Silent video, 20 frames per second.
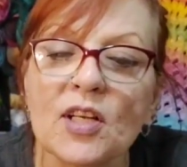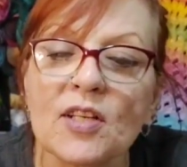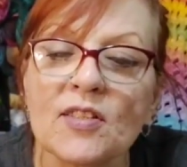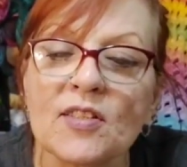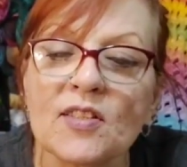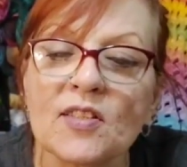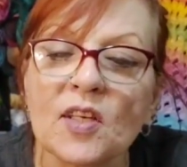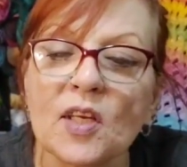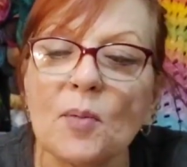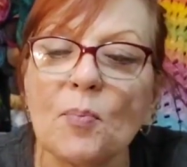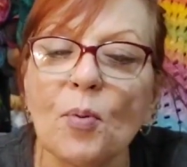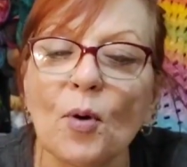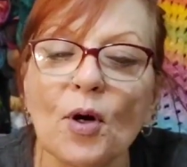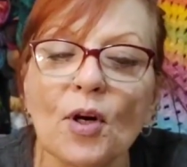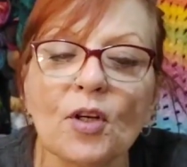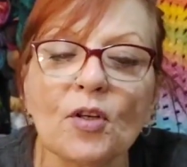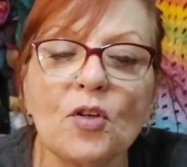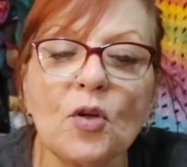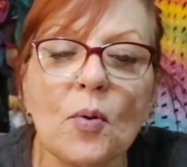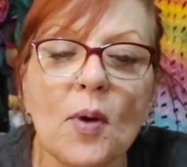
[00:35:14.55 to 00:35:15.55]
in
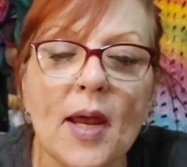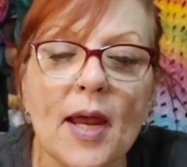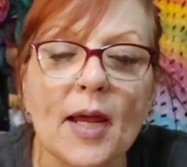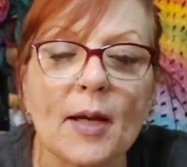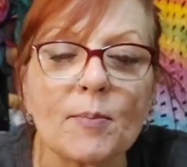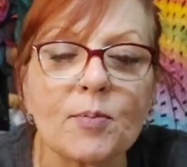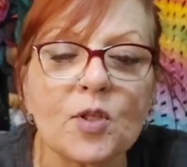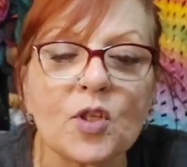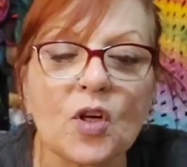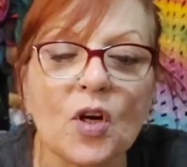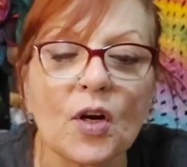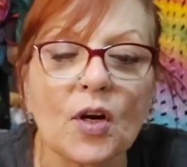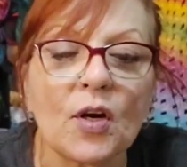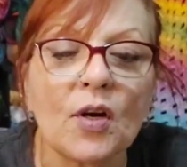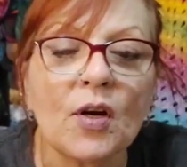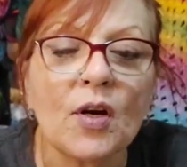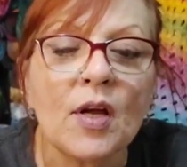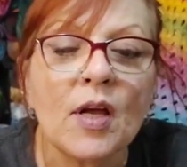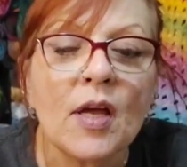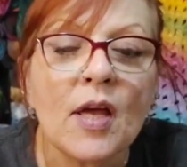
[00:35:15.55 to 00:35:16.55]
Seabrook, New Hampshire,